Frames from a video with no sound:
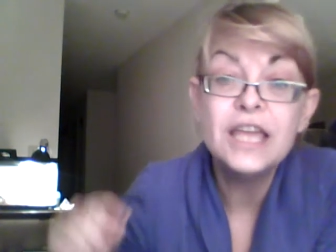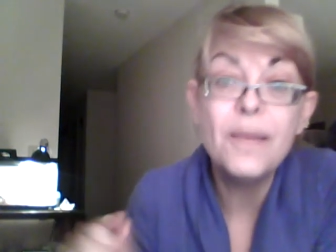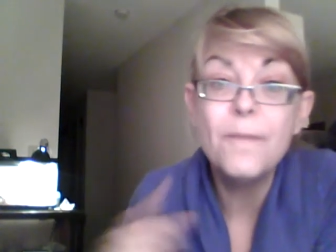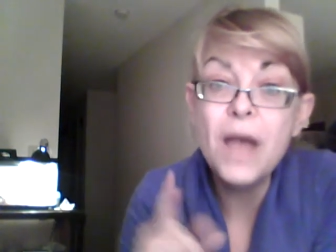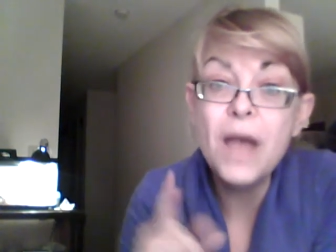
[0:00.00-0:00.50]

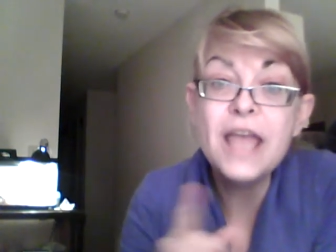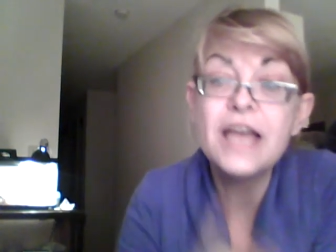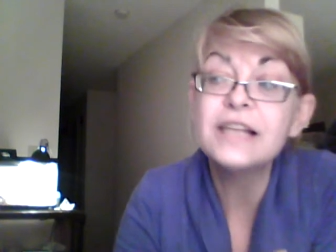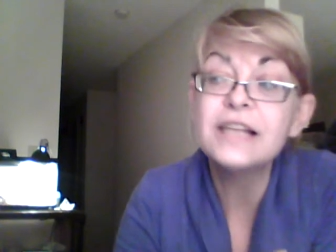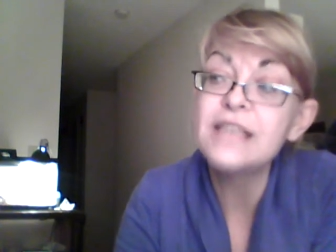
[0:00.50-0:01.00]
my
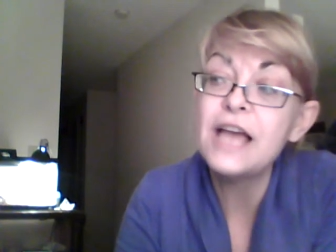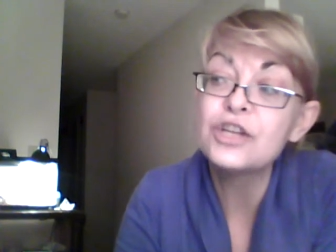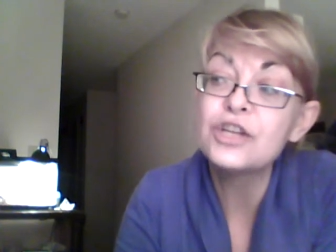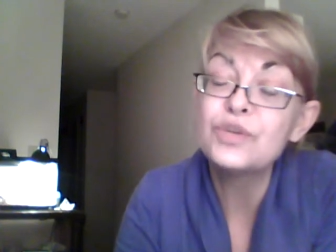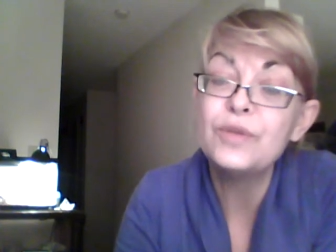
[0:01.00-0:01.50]
ex
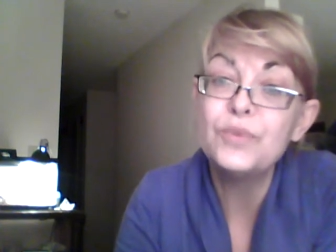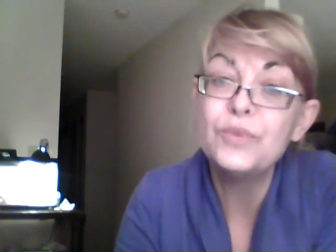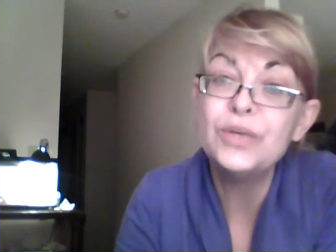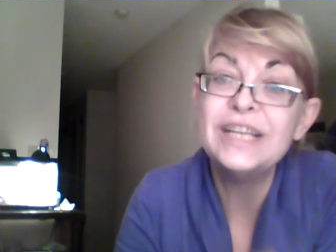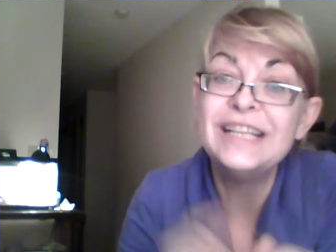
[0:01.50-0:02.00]
actually
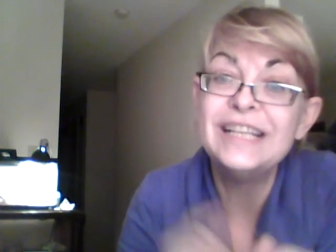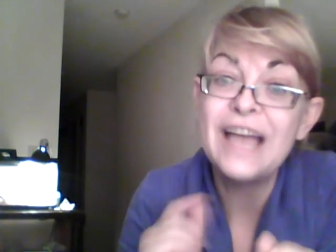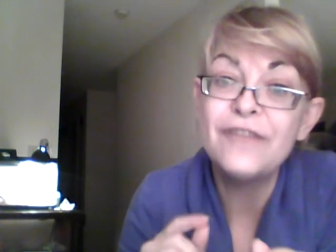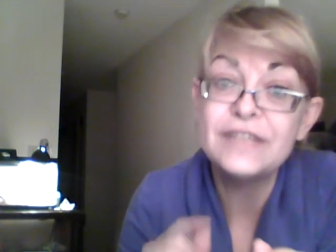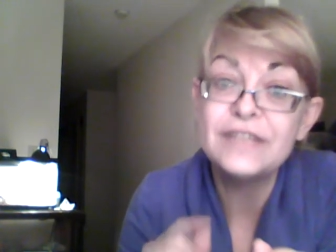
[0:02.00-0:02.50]
put in an
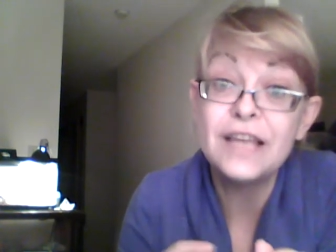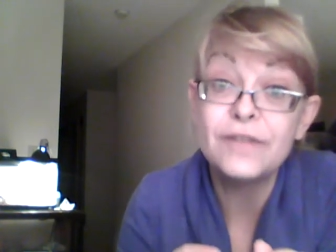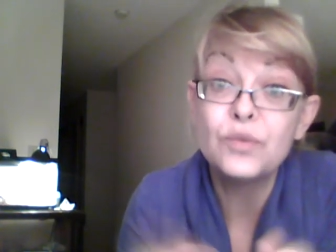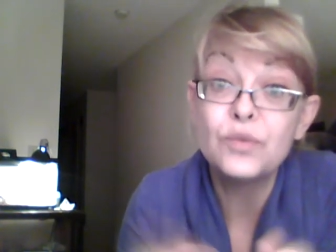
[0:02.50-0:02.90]
affidavit,